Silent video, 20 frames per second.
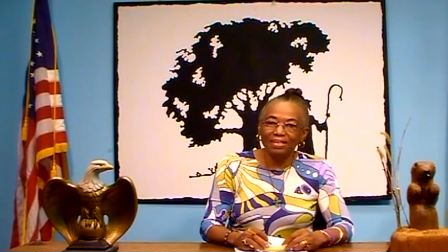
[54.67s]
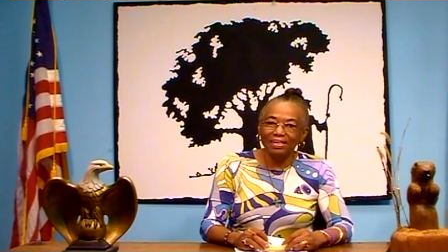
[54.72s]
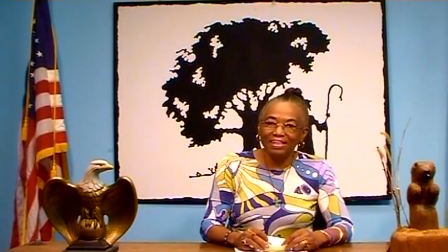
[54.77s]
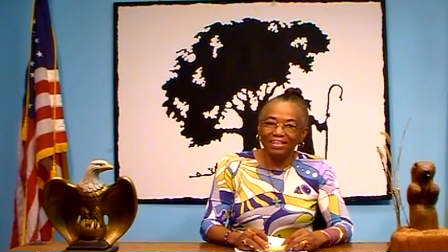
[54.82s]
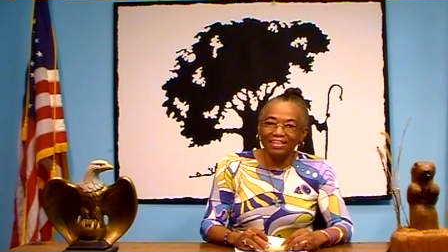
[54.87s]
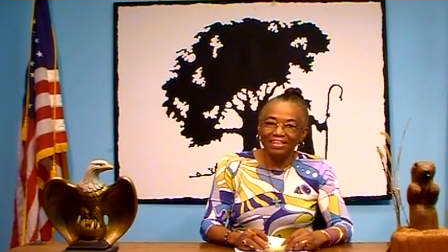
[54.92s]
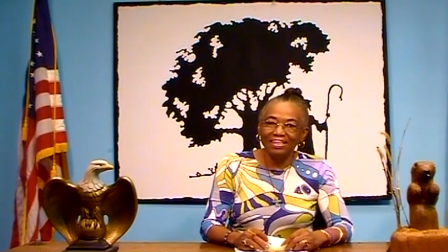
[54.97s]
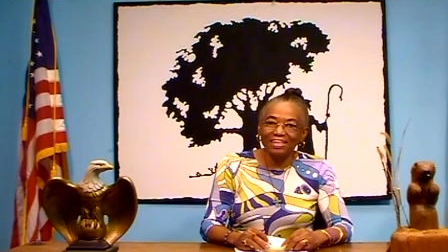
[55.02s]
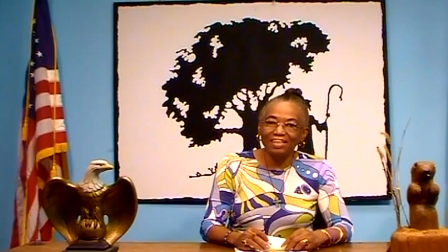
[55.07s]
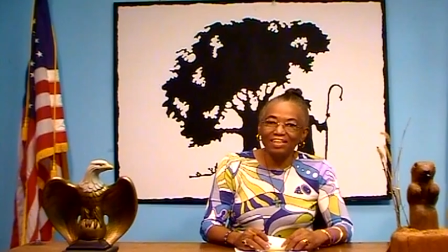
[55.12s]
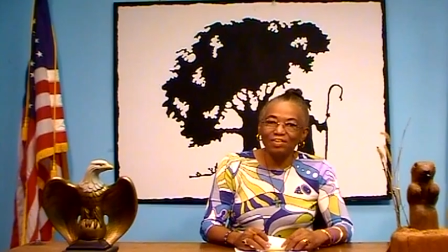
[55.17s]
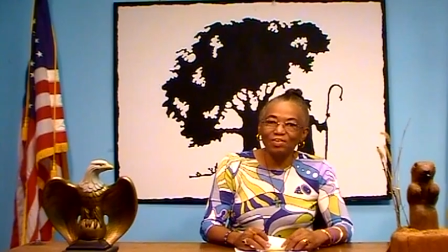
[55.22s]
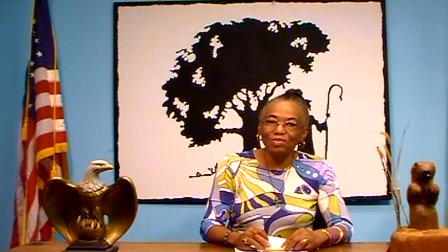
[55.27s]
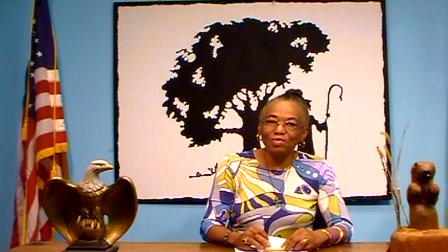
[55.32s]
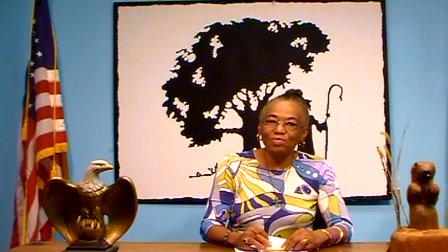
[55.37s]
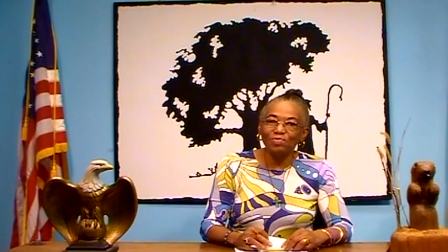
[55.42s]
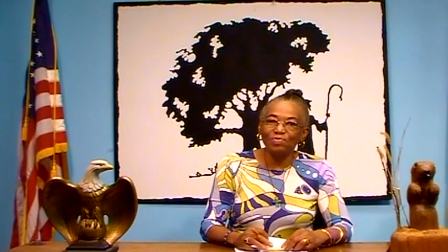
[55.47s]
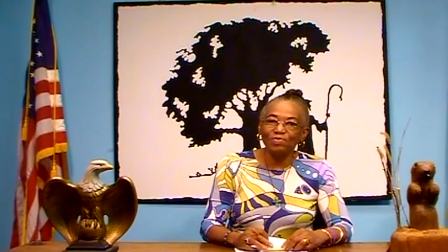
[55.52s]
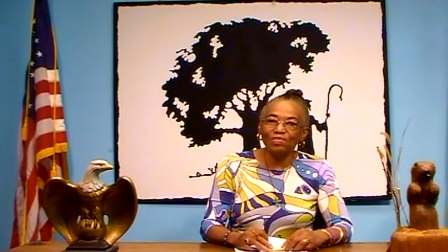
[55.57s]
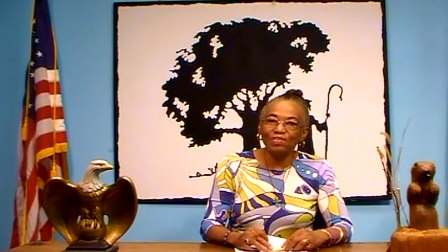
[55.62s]
Lakey
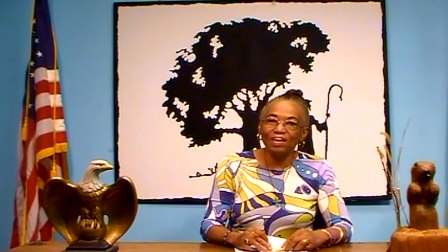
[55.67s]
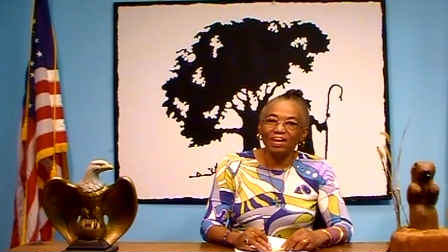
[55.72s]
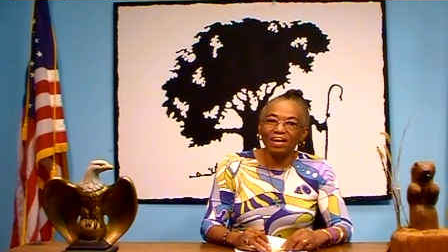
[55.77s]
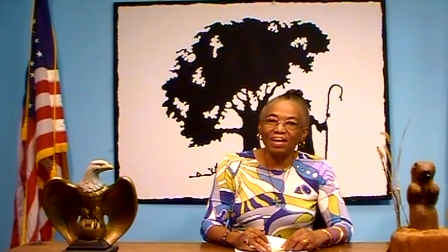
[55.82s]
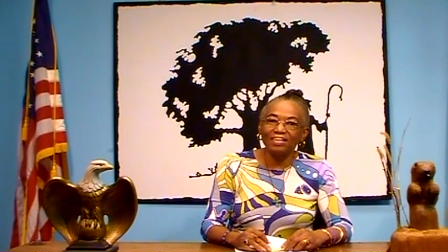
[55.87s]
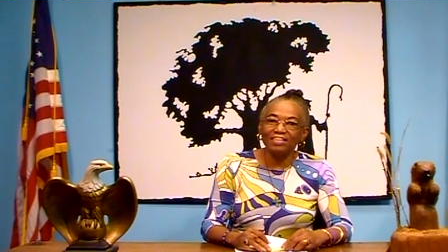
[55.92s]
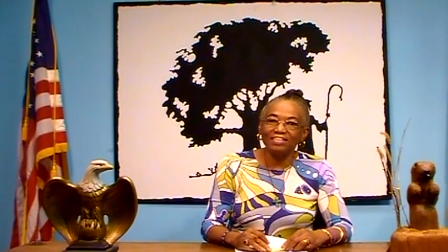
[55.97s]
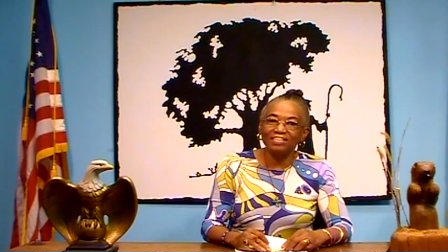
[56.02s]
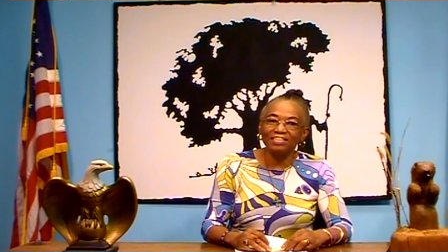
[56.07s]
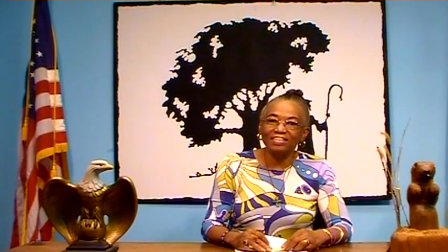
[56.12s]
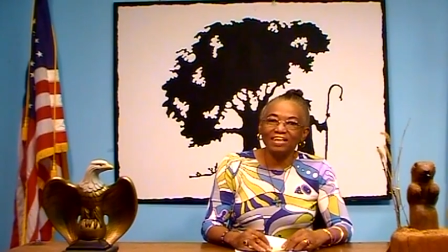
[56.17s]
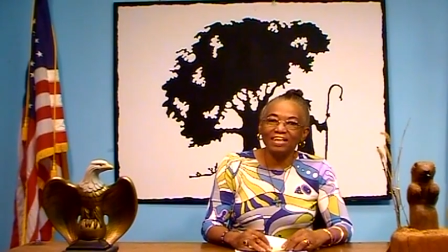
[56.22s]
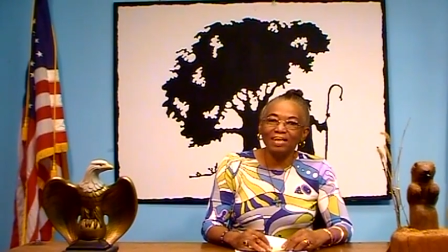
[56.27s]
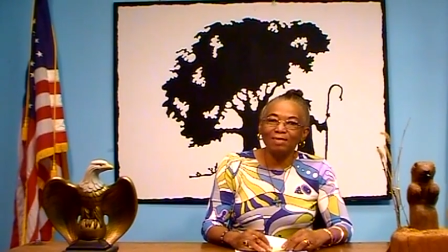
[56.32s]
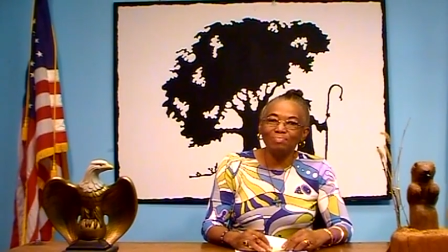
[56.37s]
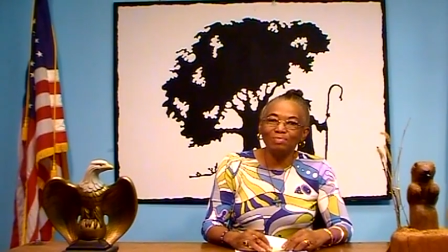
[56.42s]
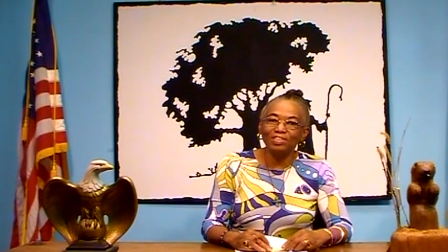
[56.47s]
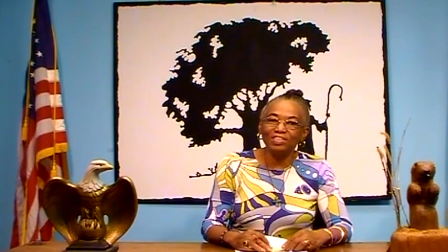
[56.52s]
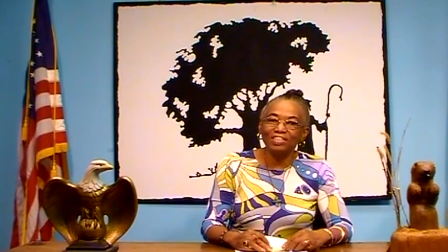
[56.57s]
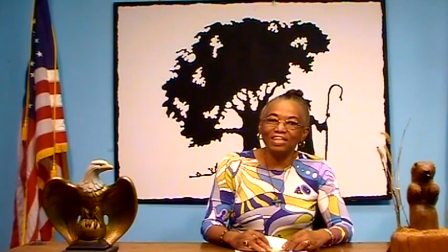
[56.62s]
over at
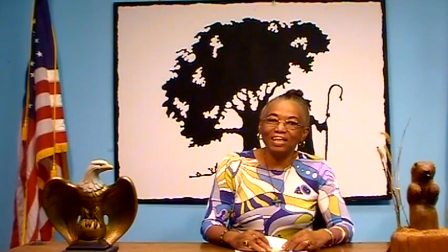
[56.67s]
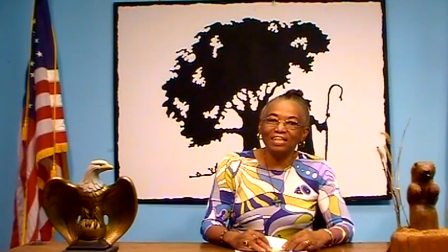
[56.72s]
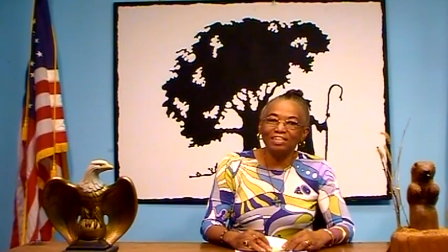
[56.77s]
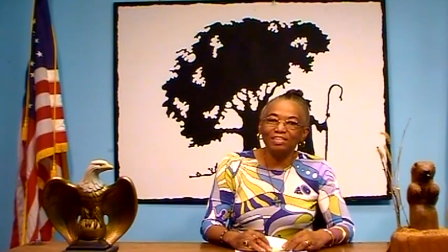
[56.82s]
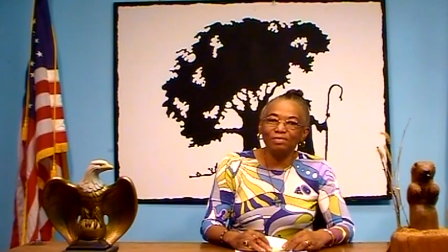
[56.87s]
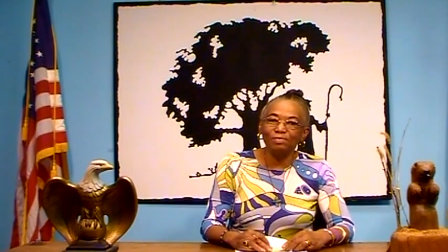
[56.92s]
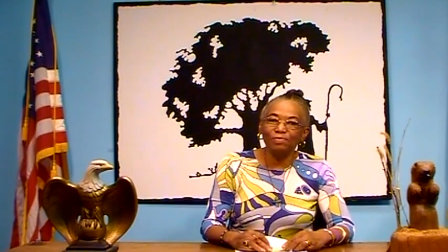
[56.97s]
Cable Channel